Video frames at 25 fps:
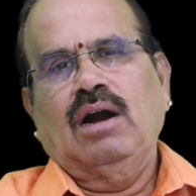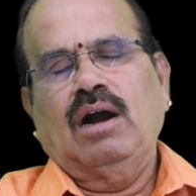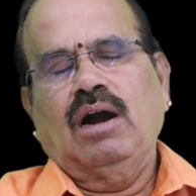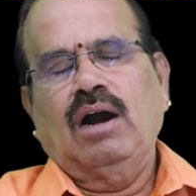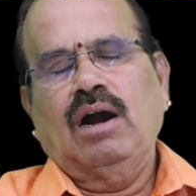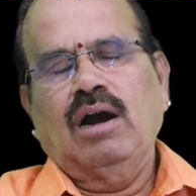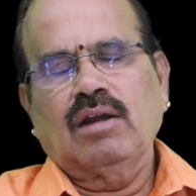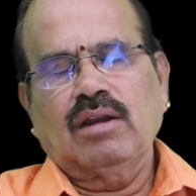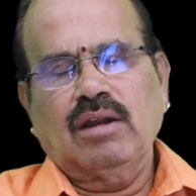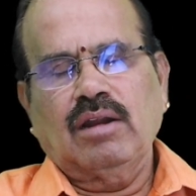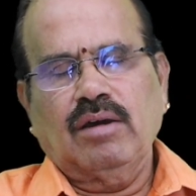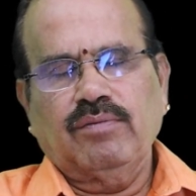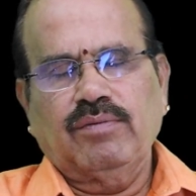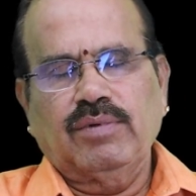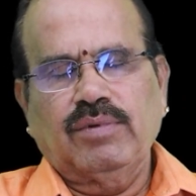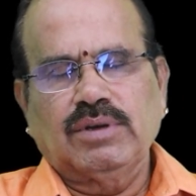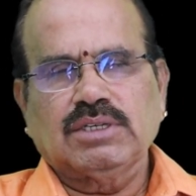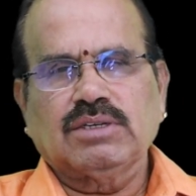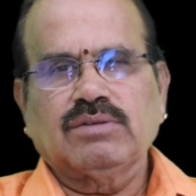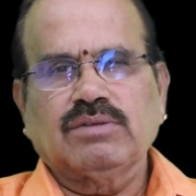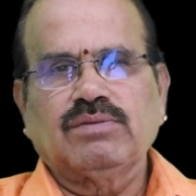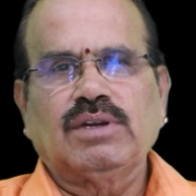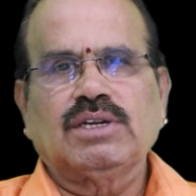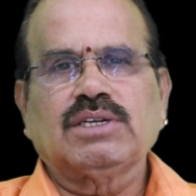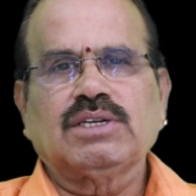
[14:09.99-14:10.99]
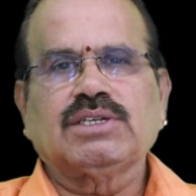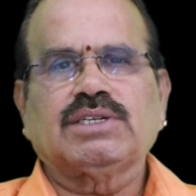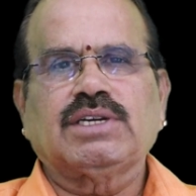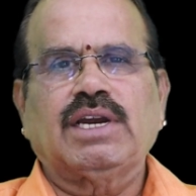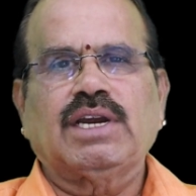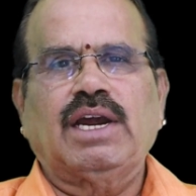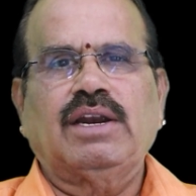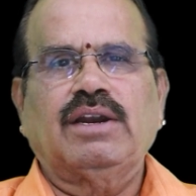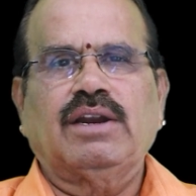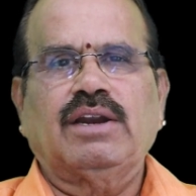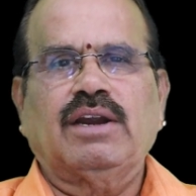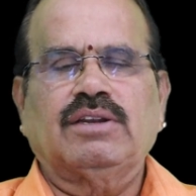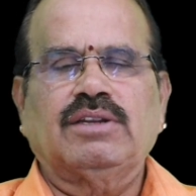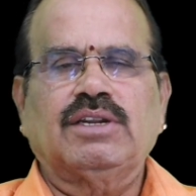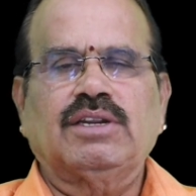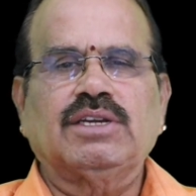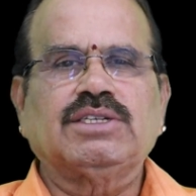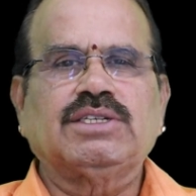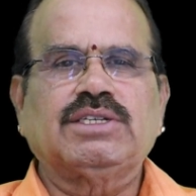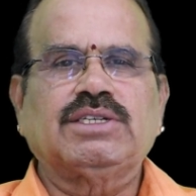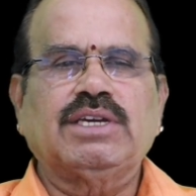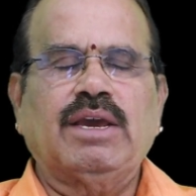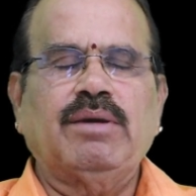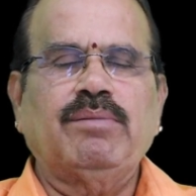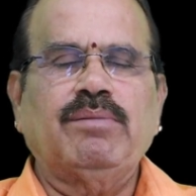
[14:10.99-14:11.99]
all of us will stand on the
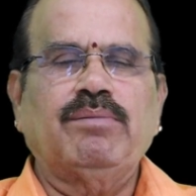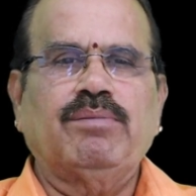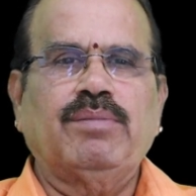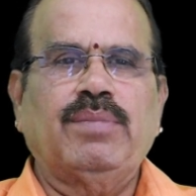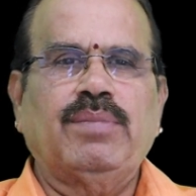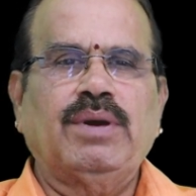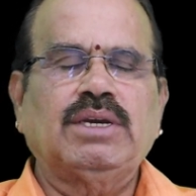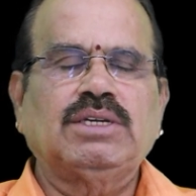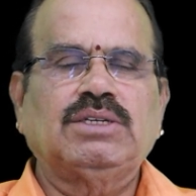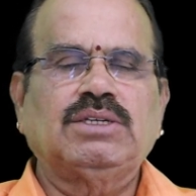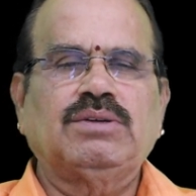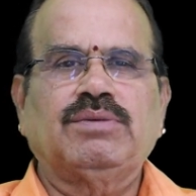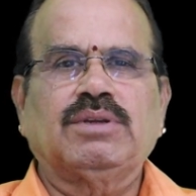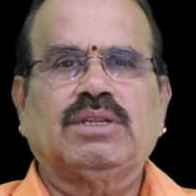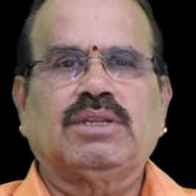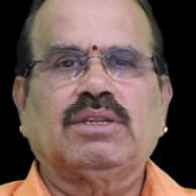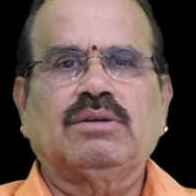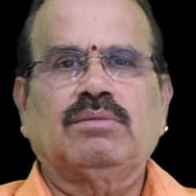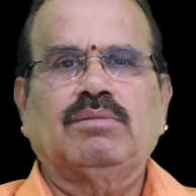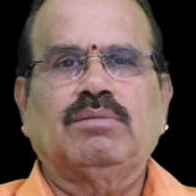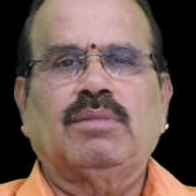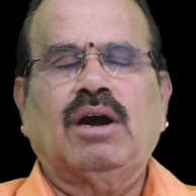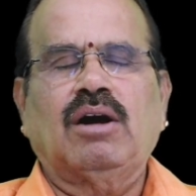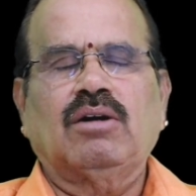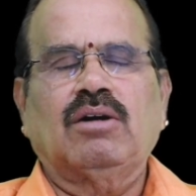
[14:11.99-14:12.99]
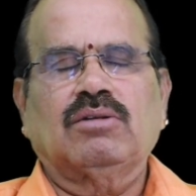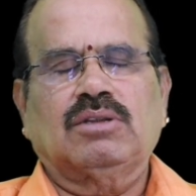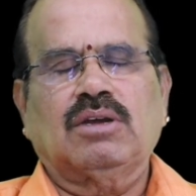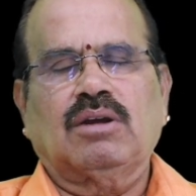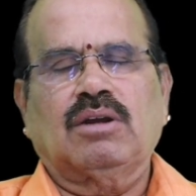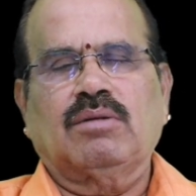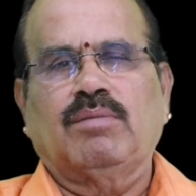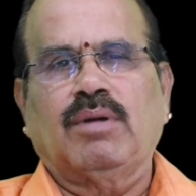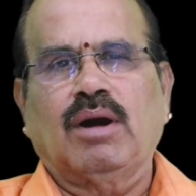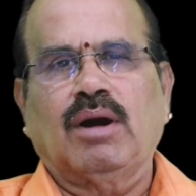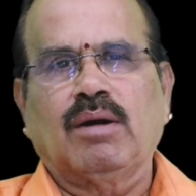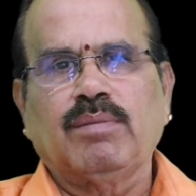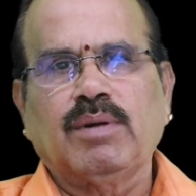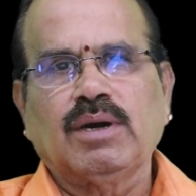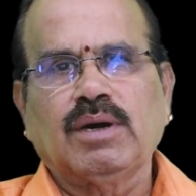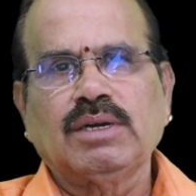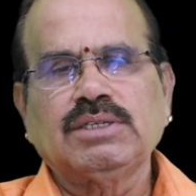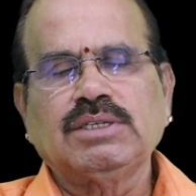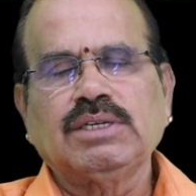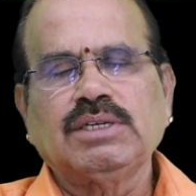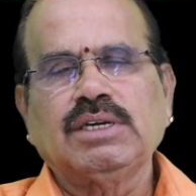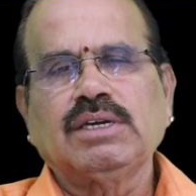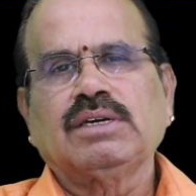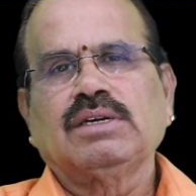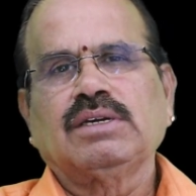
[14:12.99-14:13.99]
same page with Mahavatar
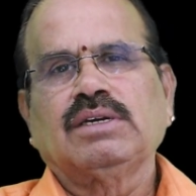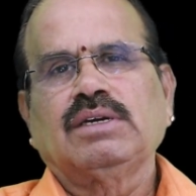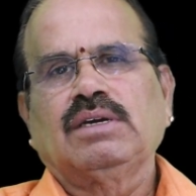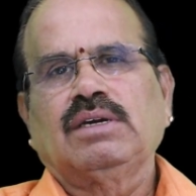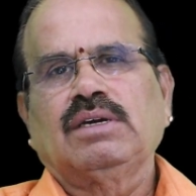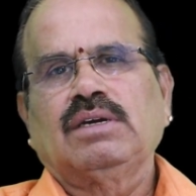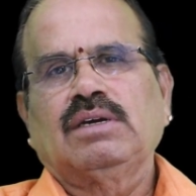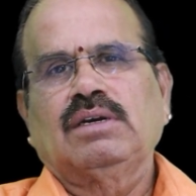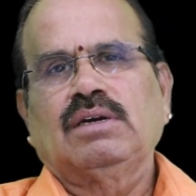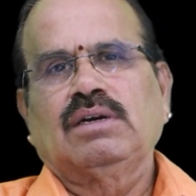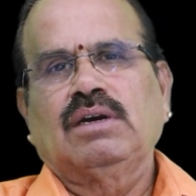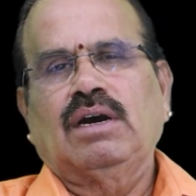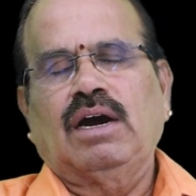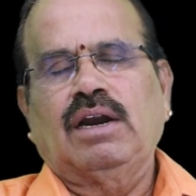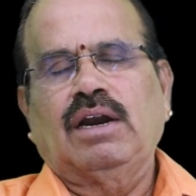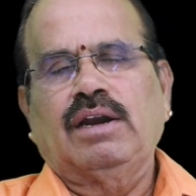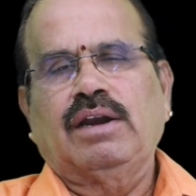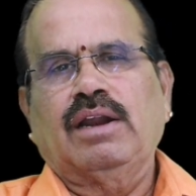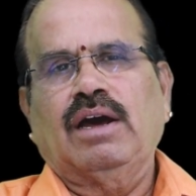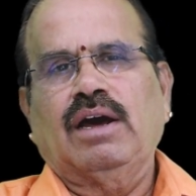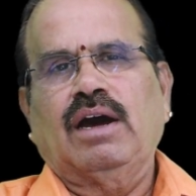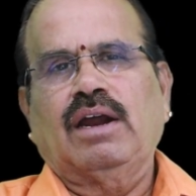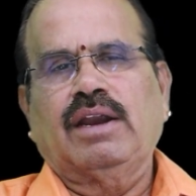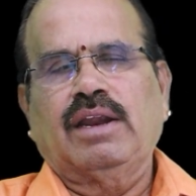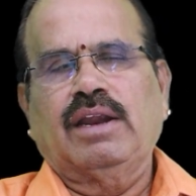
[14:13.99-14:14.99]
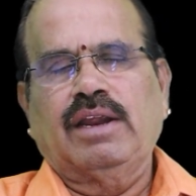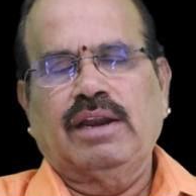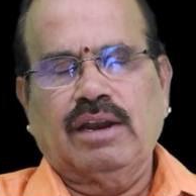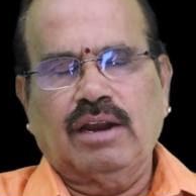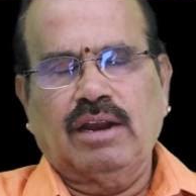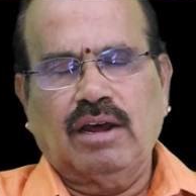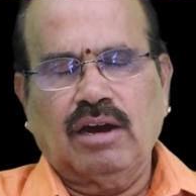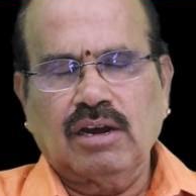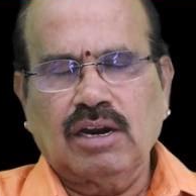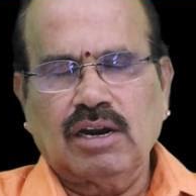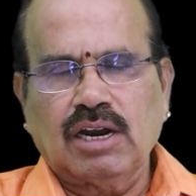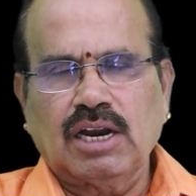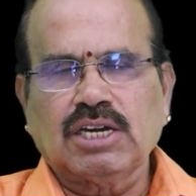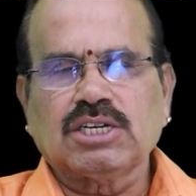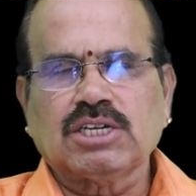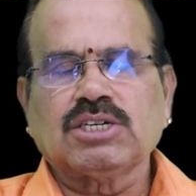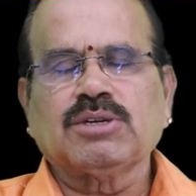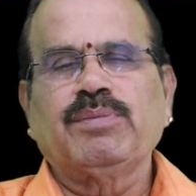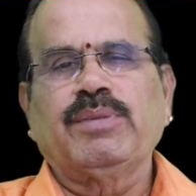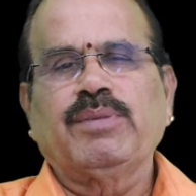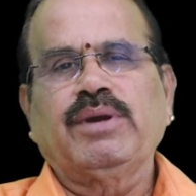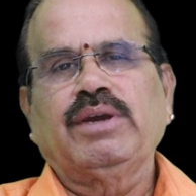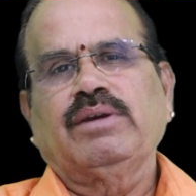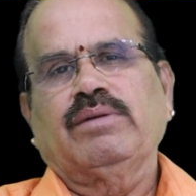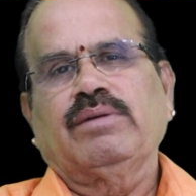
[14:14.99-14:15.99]
Babaji and ANNAI
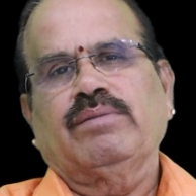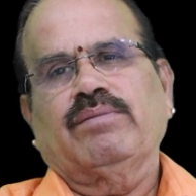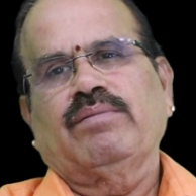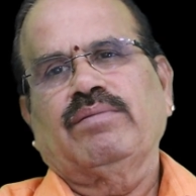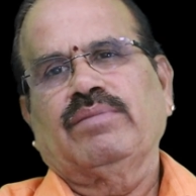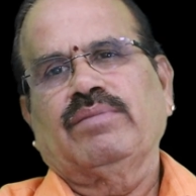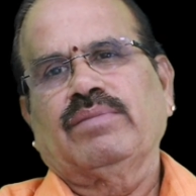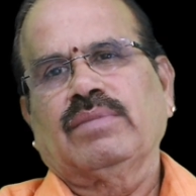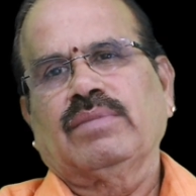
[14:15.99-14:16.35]
NAGALAKSHMI